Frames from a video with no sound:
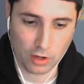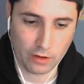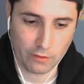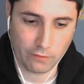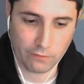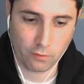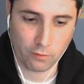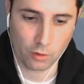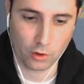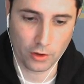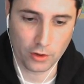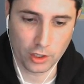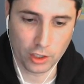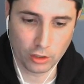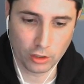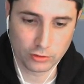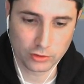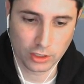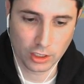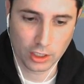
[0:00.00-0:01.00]
4 of
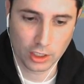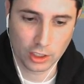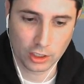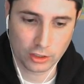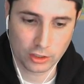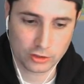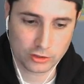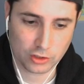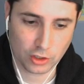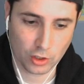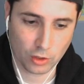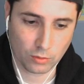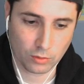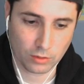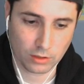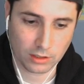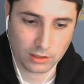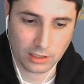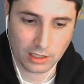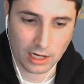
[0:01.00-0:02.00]
those. So
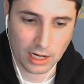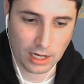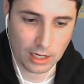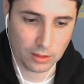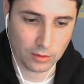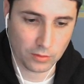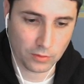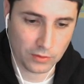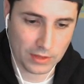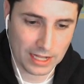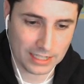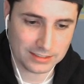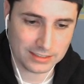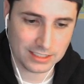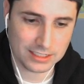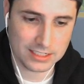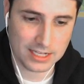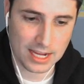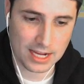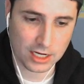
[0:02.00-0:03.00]
that's the
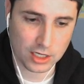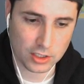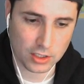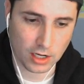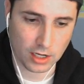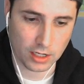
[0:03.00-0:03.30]
deck.